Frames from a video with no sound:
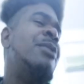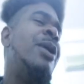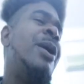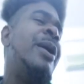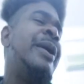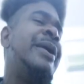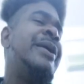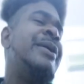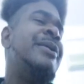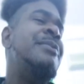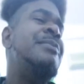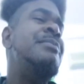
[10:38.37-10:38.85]

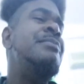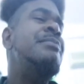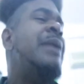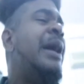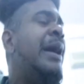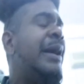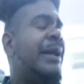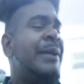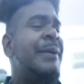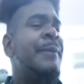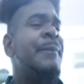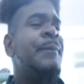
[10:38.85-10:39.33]
Boy, you
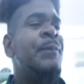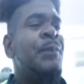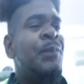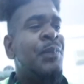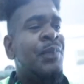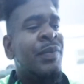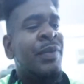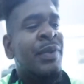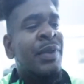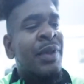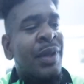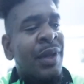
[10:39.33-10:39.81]
mad.
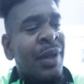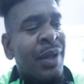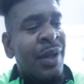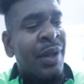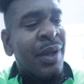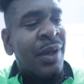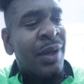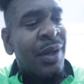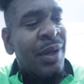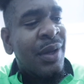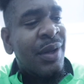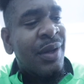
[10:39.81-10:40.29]

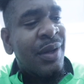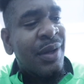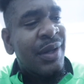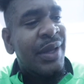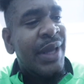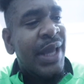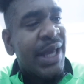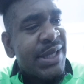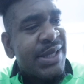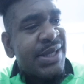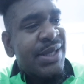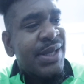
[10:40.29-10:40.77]

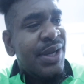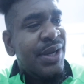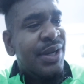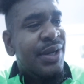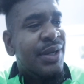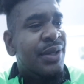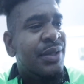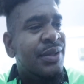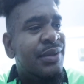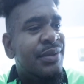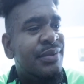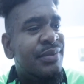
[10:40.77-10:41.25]
Yes,
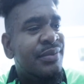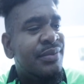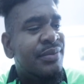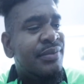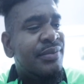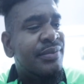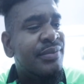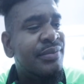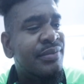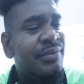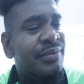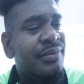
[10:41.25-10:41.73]
sir.
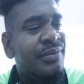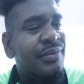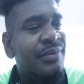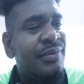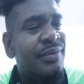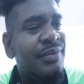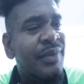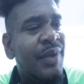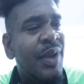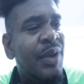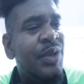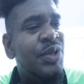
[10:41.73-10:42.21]

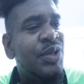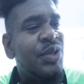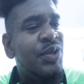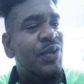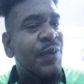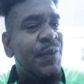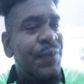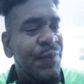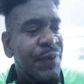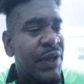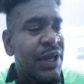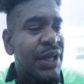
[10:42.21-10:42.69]
I want you
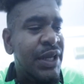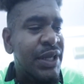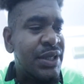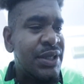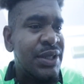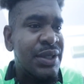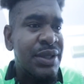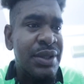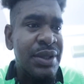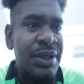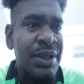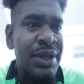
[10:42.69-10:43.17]
to feel
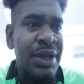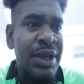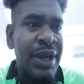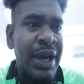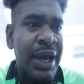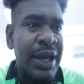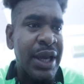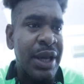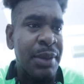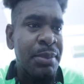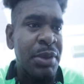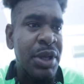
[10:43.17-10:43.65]
it. Hey,
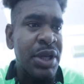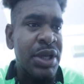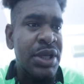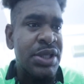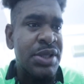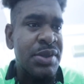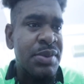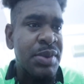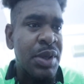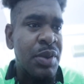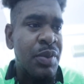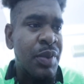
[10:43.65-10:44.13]
I can make
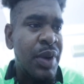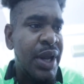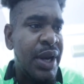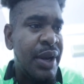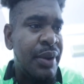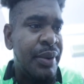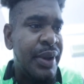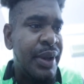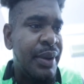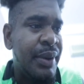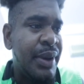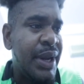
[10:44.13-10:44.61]
this thing by
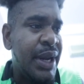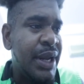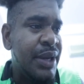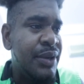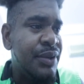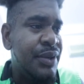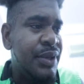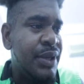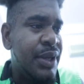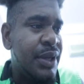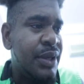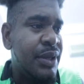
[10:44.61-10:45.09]
the way. What are you
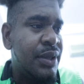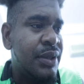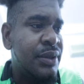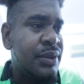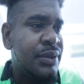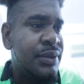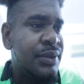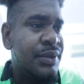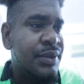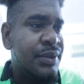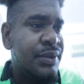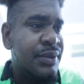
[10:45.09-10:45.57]
doing now?